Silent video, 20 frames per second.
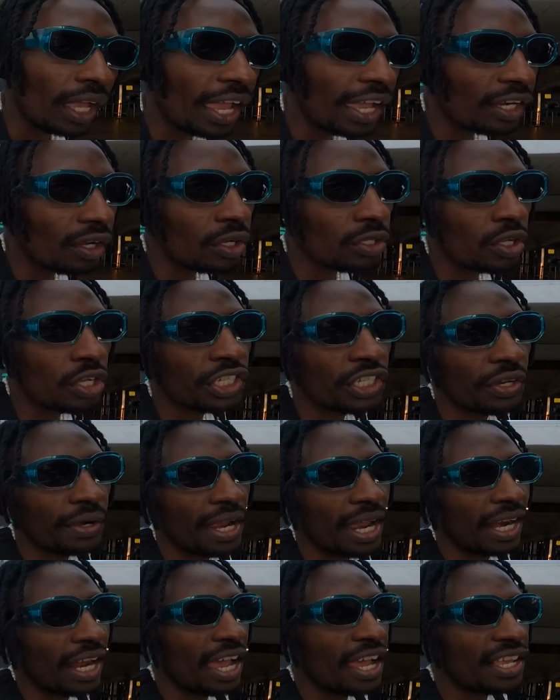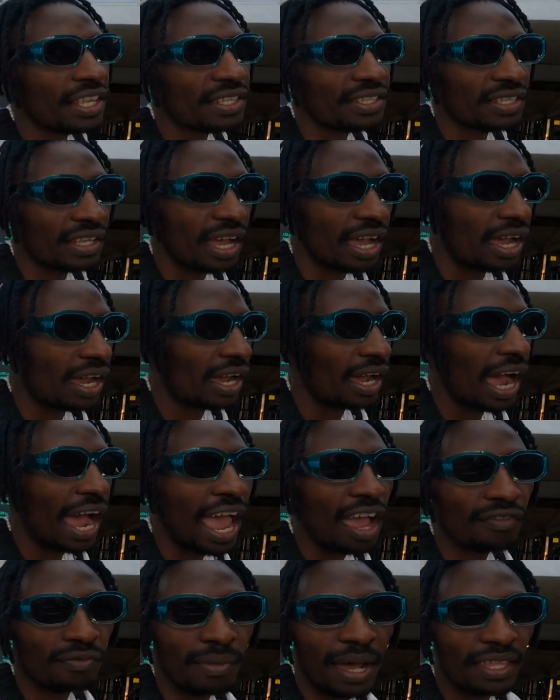And also she realized uh,
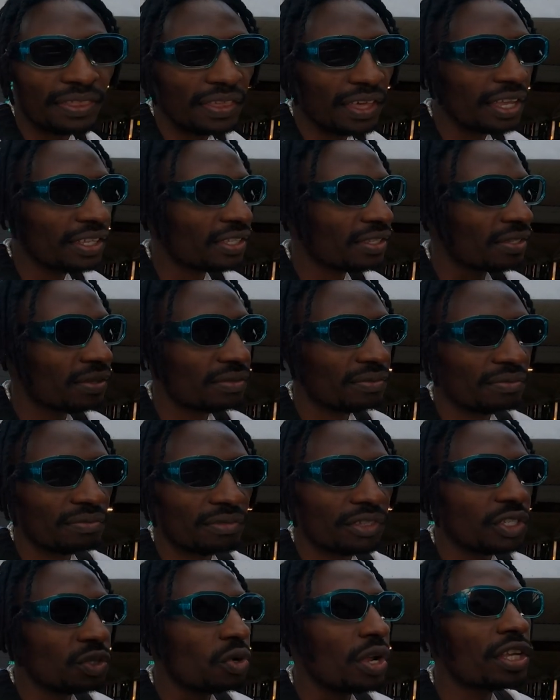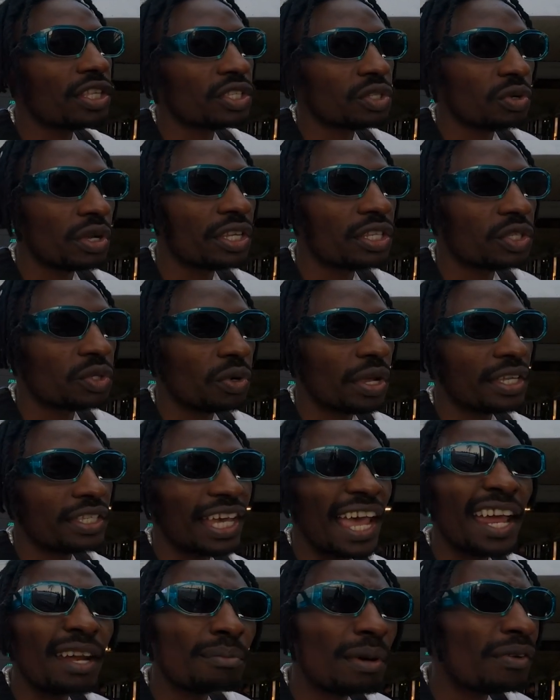I have my things straight, straight,
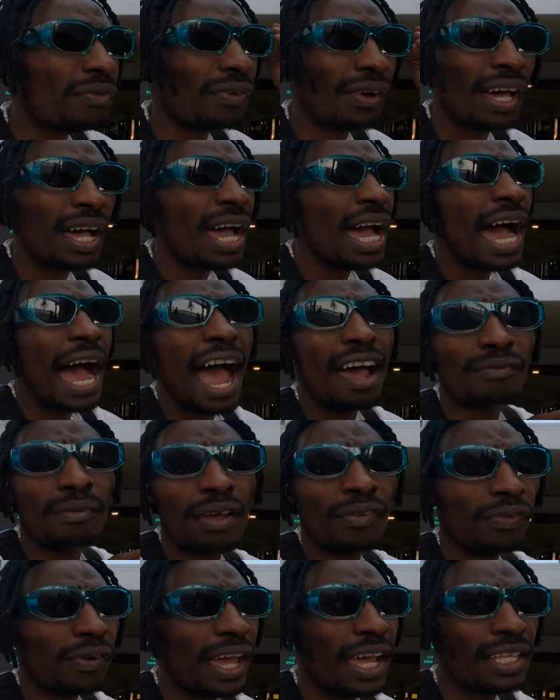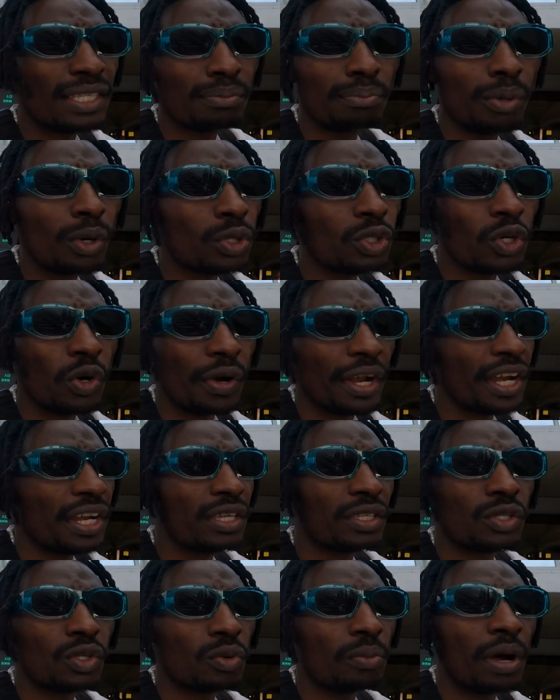straight. I had my I have my flight booked
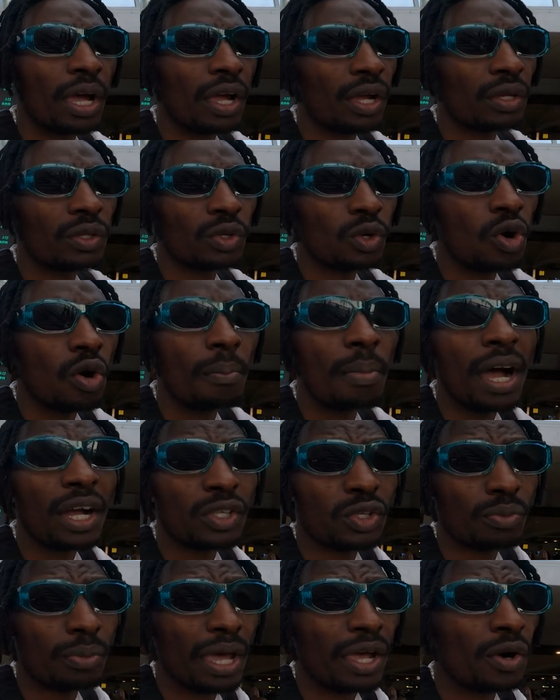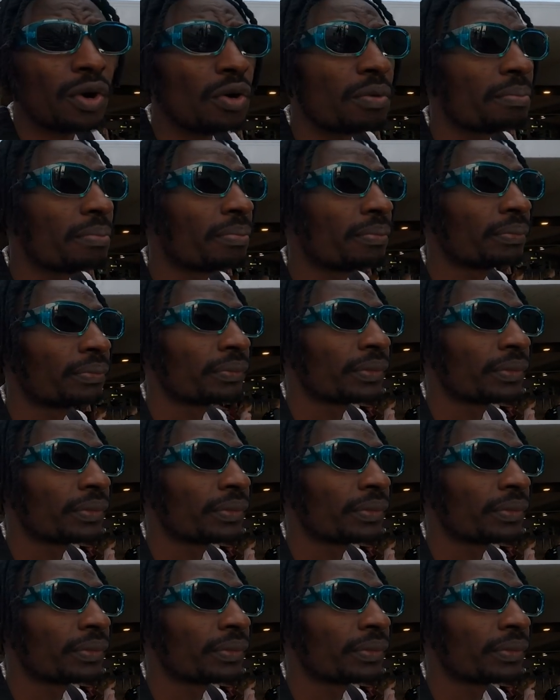already to my to go back to my home.